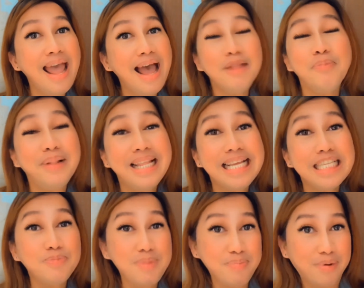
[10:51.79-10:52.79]
And
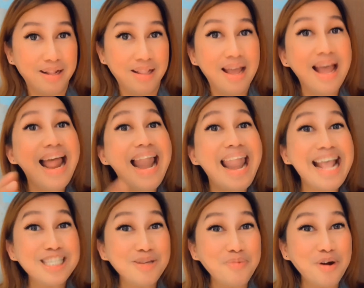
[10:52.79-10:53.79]
please, people,
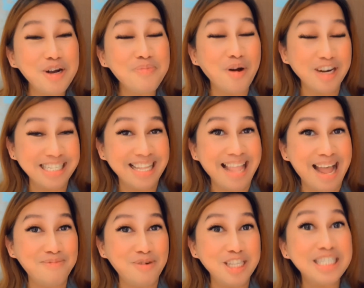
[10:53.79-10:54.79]
let's support Morissette
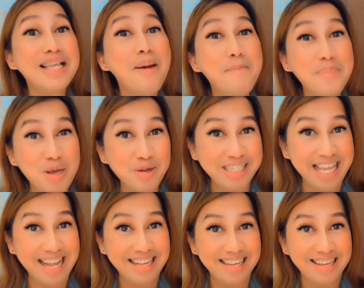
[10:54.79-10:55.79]
Amon's
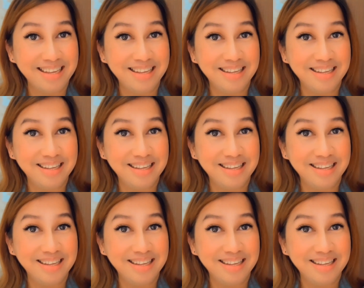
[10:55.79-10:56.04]
music.